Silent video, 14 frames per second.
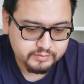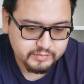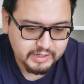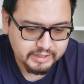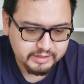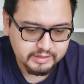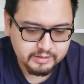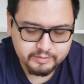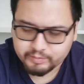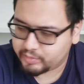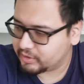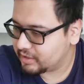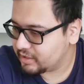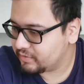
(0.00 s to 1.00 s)
I
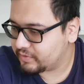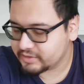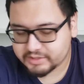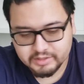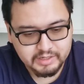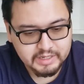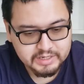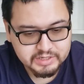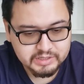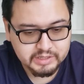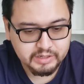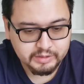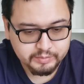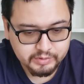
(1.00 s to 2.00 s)
believe it's a
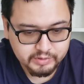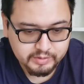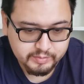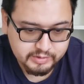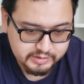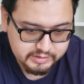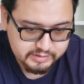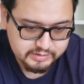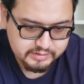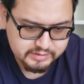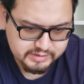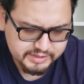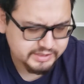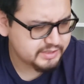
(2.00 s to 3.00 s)
legendary Pokemon.
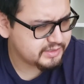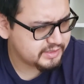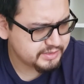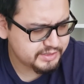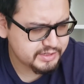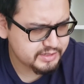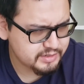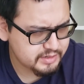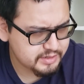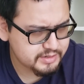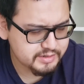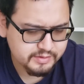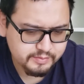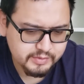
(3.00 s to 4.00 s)
Is is this a
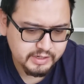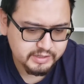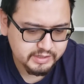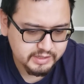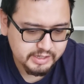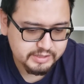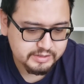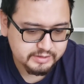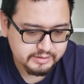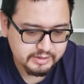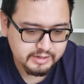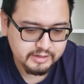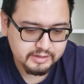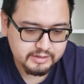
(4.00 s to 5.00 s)
legend? I think so.
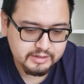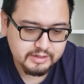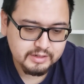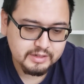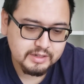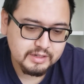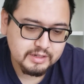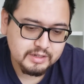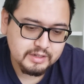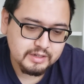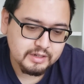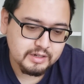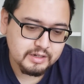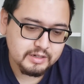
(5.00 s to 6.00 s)
Yeah.
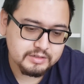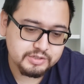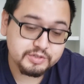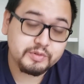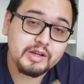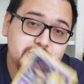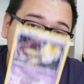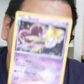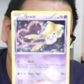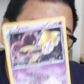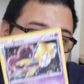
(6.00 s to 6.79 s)
Uh, Jirachi.